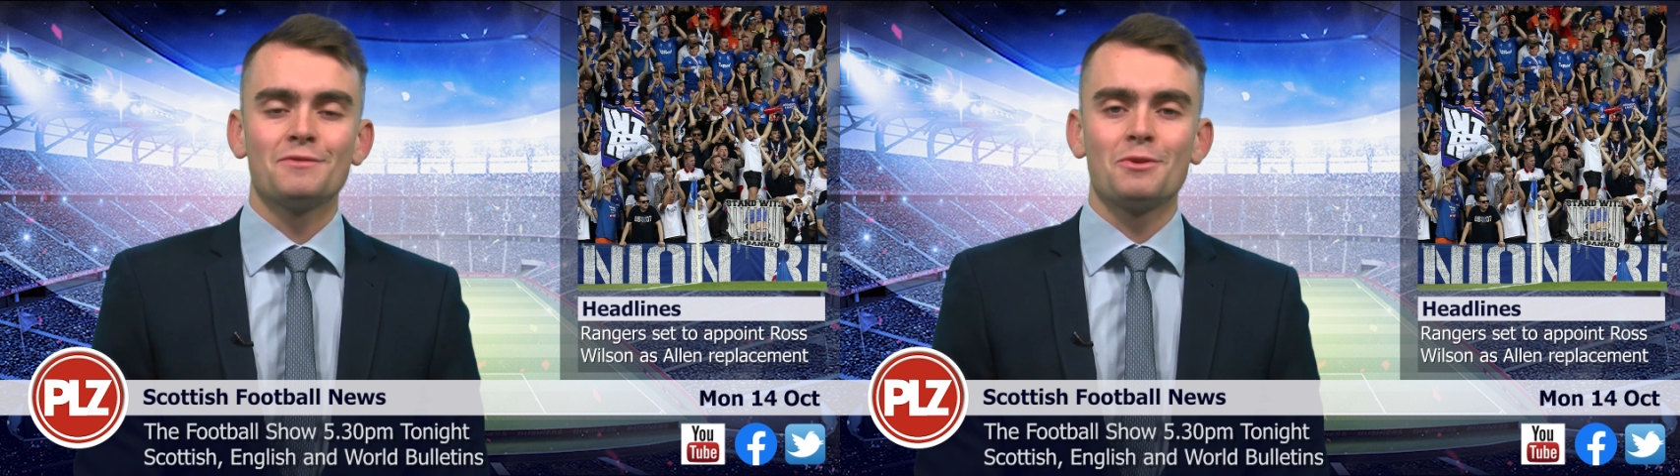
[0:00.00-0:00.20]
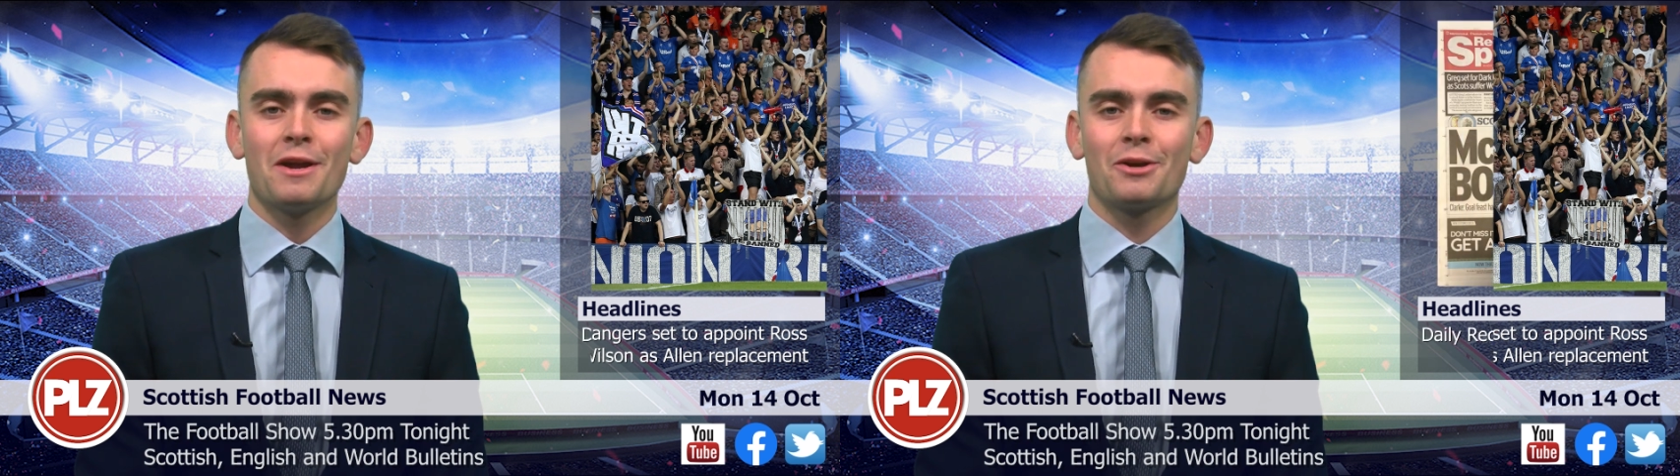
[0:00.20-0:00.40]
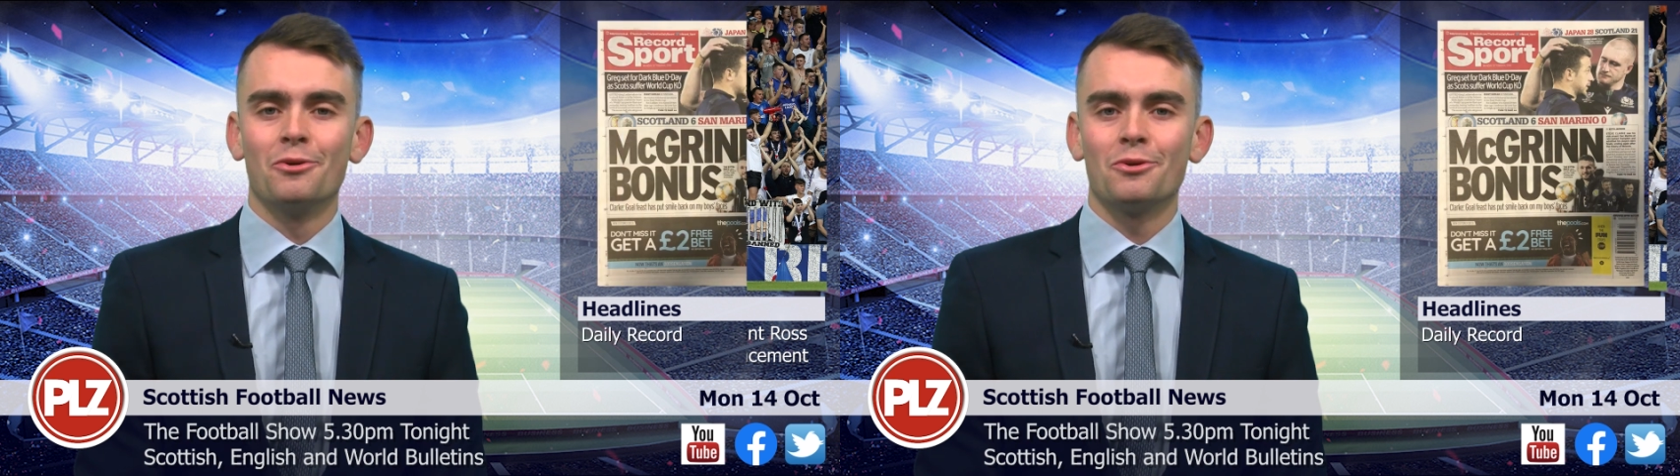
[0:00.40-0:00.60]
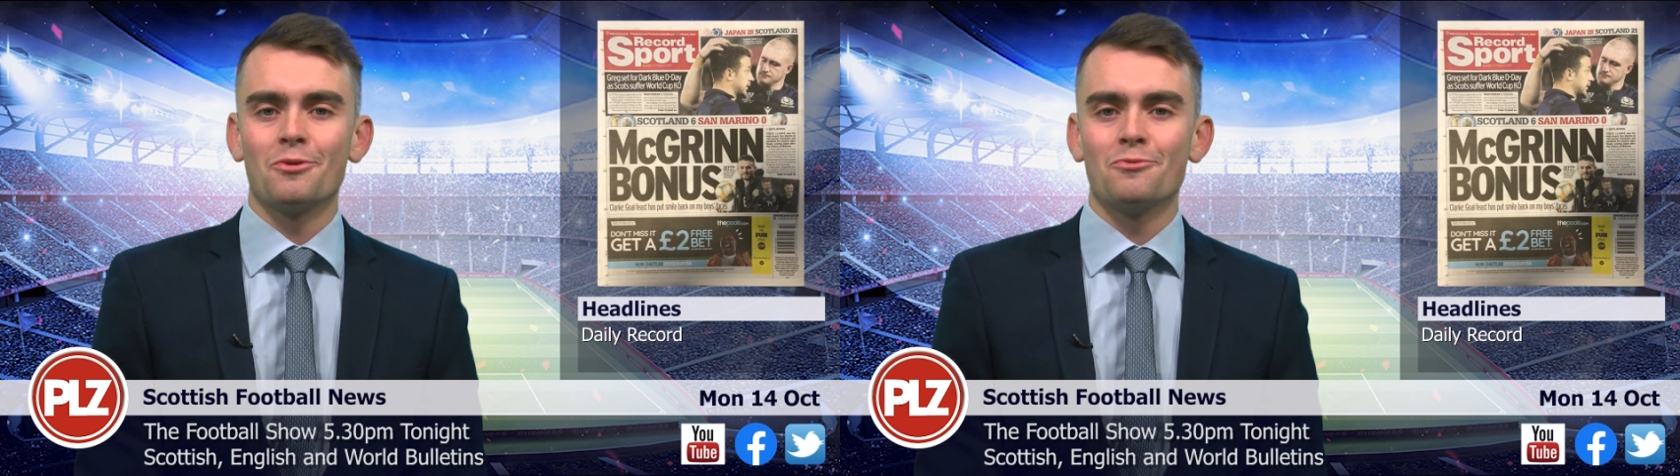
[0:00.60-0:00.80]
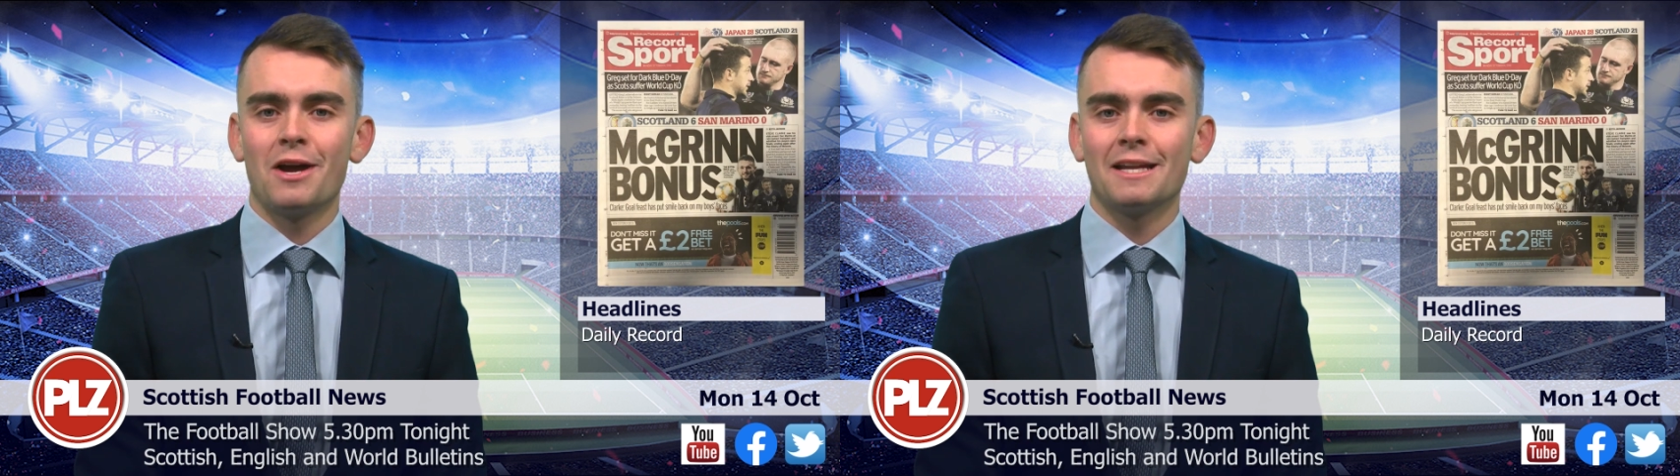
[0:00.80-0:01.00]
The record
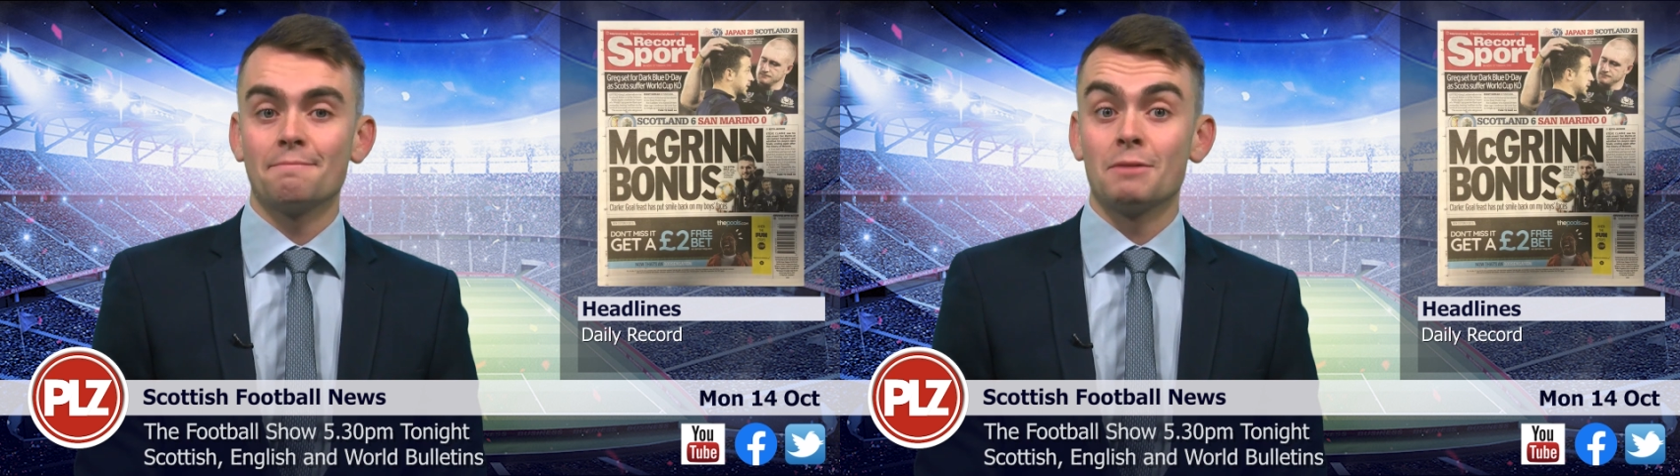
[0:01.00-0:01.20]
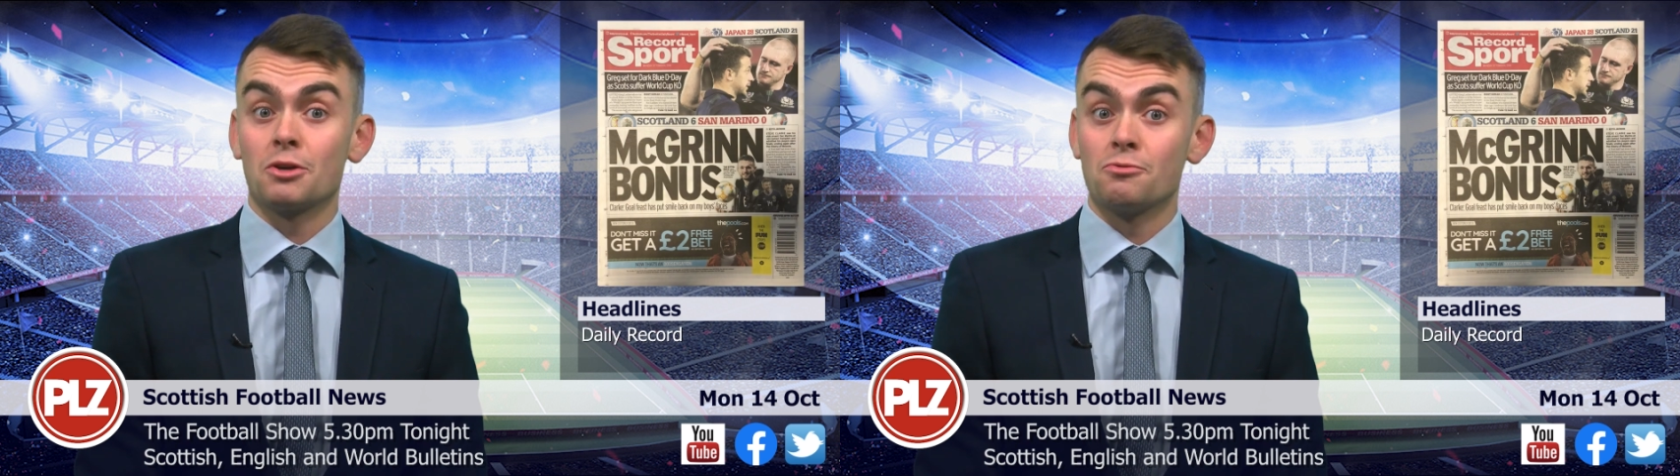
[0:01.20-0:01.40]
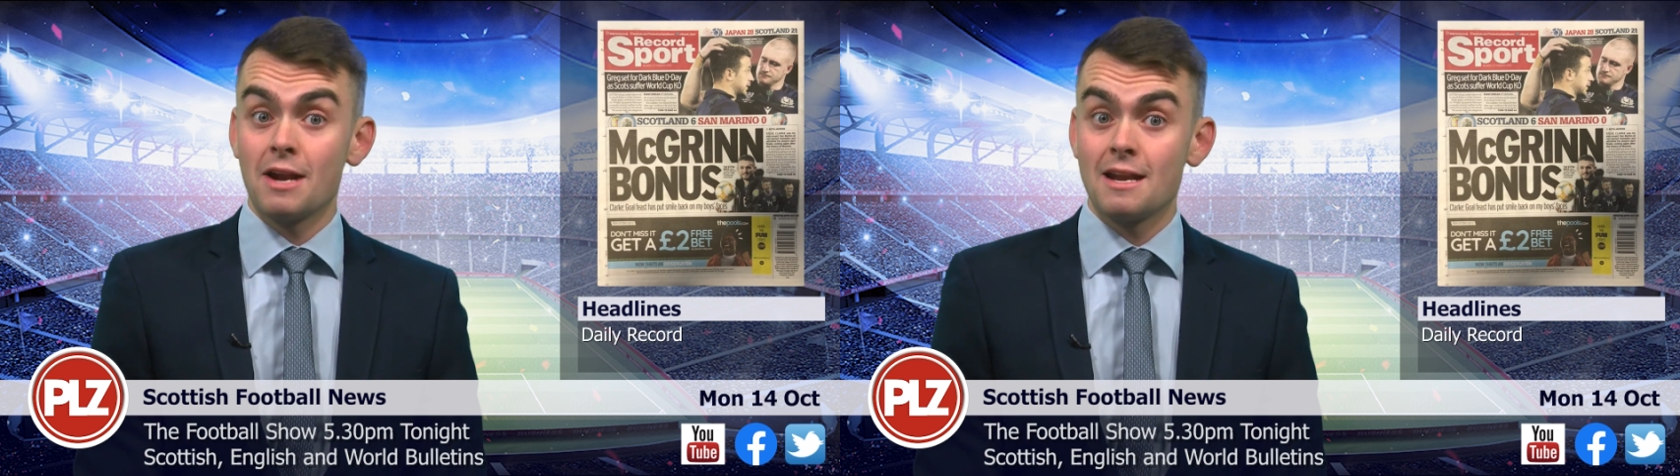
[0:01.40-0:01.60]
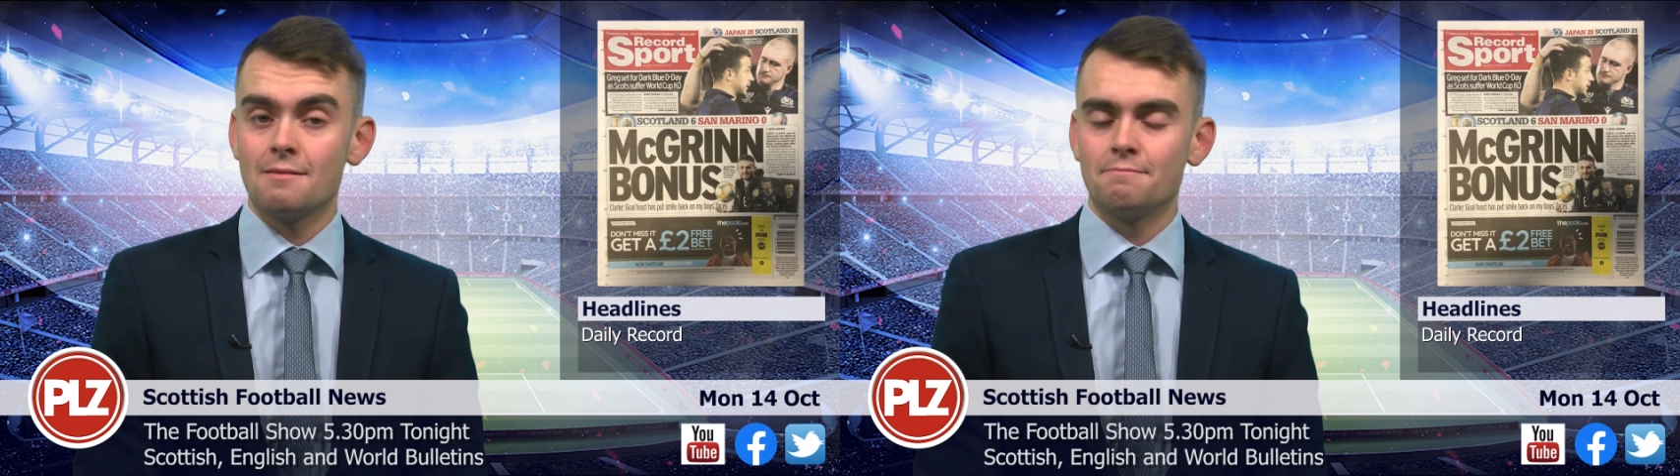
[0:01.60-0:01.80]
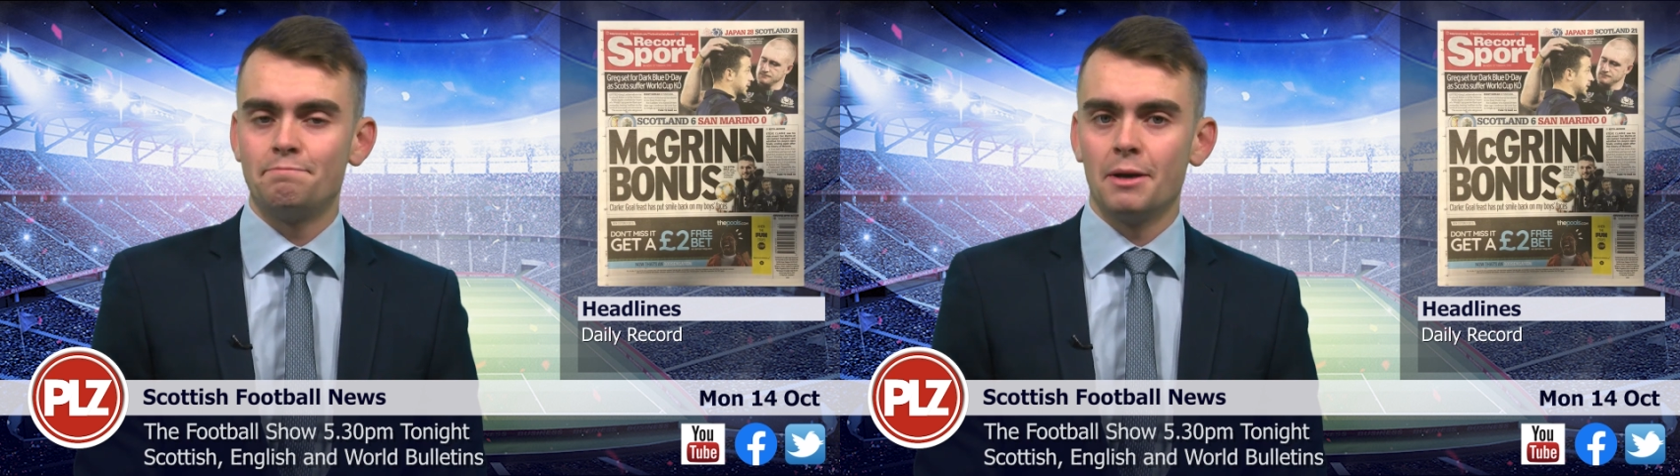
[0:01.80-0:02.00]
right
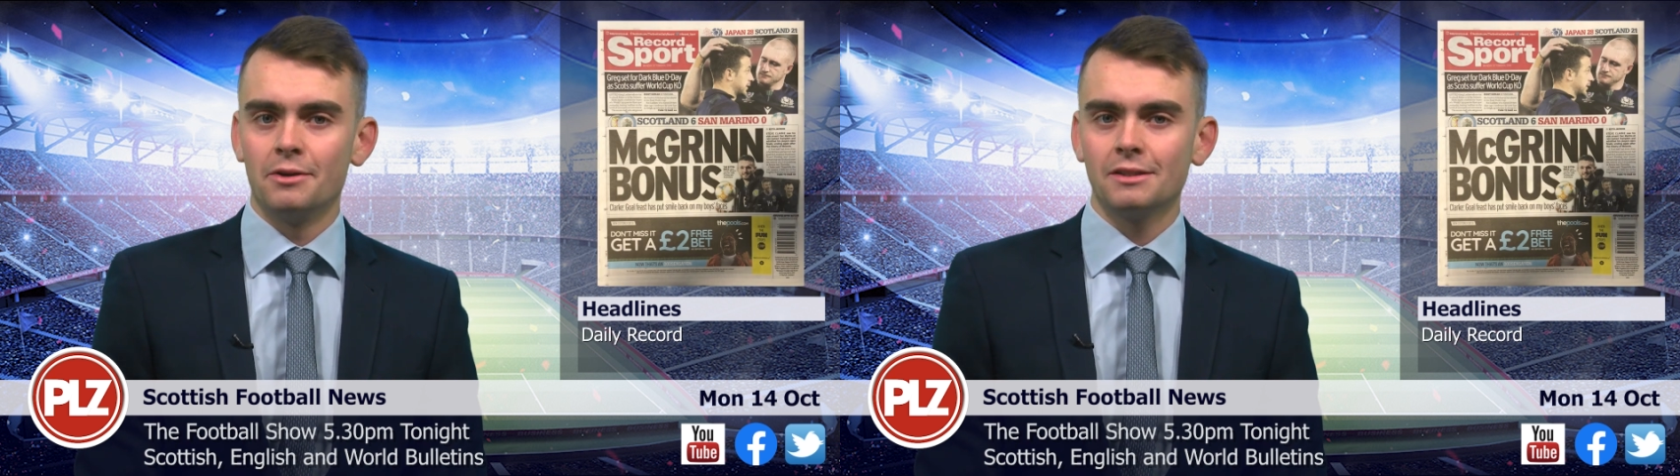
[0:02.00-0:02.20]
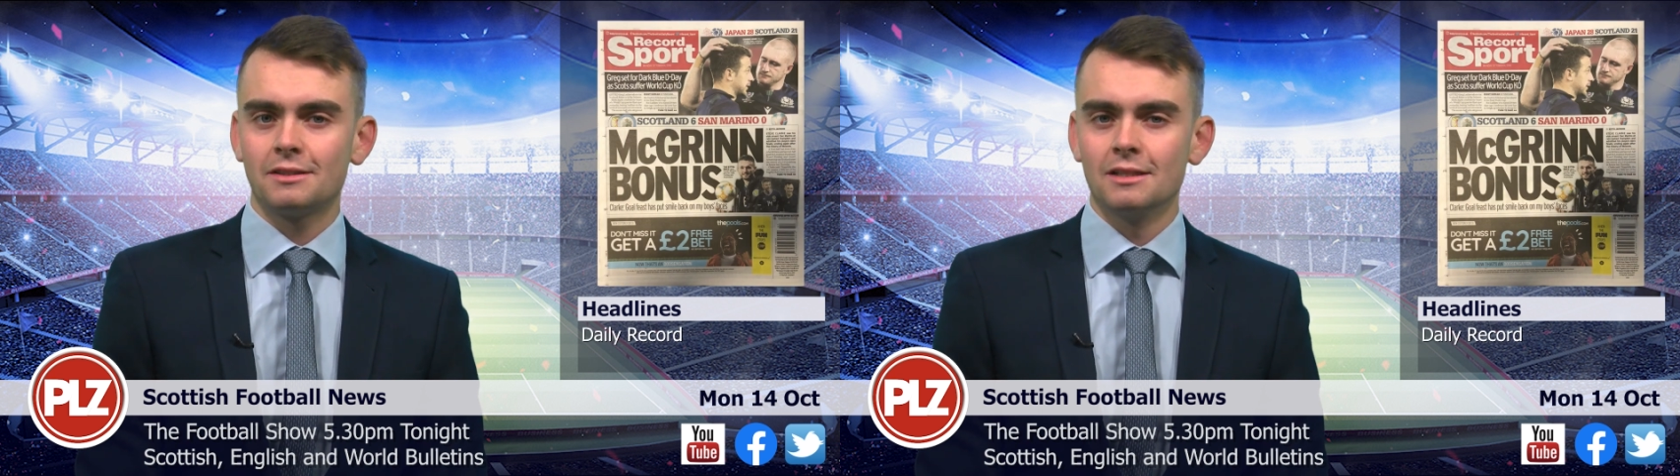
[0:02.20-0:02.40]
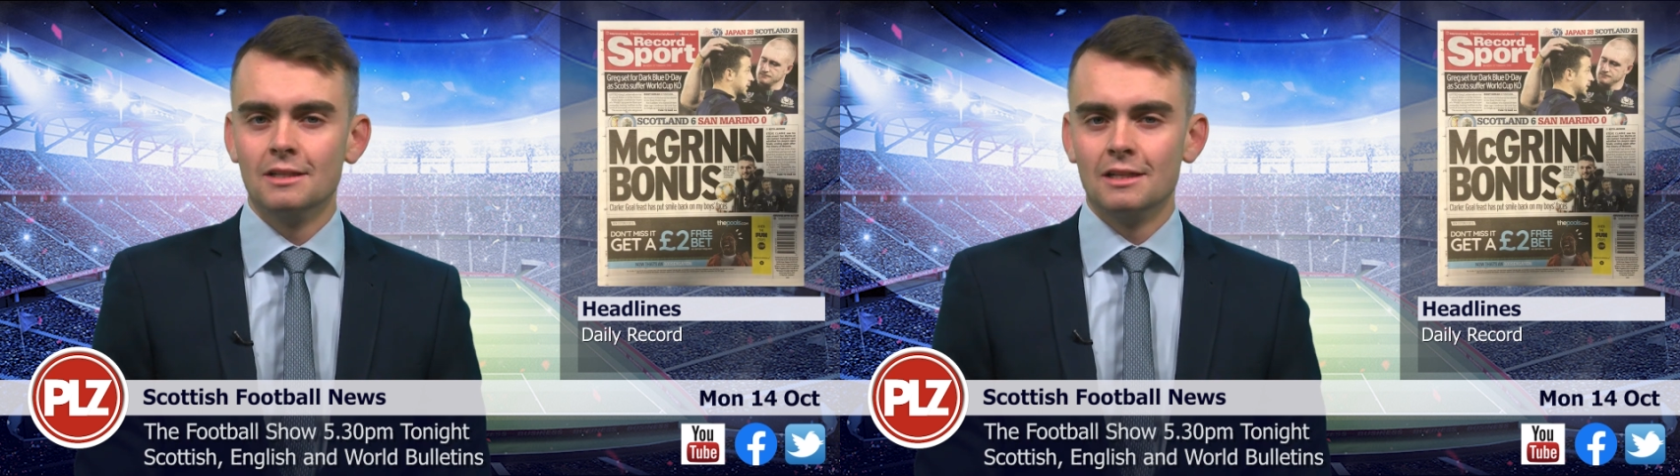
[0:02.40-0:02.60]
McGinn bonus,